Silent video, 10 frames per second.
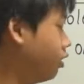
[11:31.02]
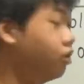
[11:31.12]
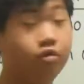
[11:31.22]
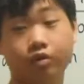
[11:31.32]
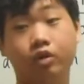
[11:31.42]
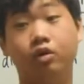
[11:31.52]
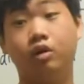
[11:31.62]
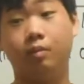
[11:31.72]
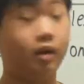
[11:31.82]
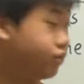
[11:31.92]
the overall
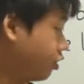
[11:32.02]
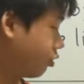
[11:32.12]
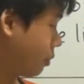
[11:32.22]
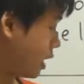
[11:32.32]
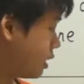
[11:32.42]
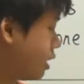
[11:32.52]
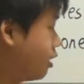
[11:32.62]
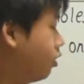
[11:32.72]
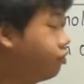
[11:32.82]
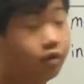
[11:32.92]
amount of mass
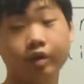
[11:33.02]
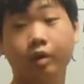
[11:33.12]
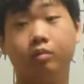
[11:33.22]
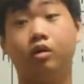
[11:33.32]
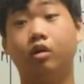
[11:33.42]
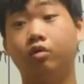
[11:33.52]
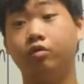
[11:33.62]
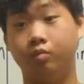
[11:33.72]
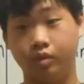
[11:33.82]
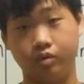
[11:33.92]
and overall number
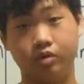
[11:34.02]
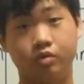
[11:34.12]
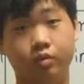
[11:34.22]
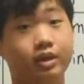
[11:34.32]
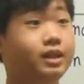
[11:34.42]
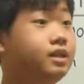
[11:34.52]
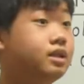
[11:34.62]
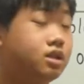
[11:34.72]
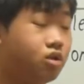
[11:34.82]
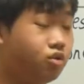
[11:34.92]
of moles within
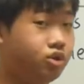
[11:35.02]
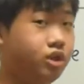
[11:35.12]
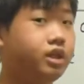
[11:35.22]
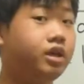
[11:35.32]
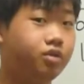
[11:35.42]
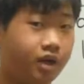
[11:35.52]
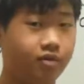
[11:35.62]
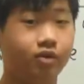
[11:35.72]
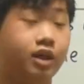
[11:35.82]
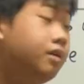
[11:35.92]
the solution that you
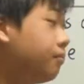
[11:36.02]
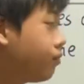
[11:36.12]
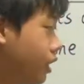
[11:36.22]
have, okay?